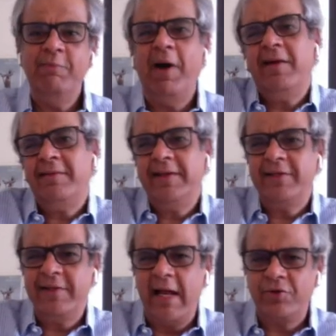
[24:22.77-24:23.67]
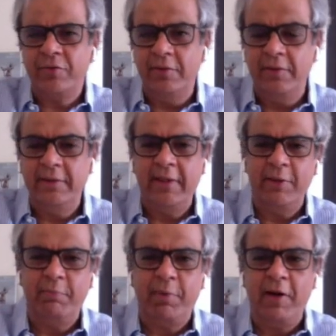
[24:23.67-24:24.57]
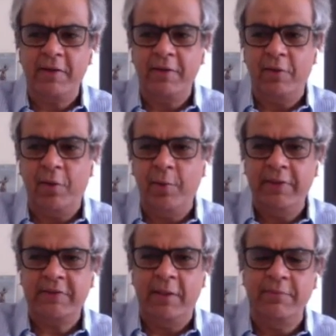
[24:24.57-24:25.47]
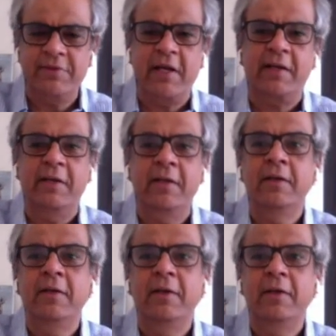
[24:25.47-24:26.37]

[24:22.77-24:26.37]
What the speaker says: But it's natural that the partner always comes second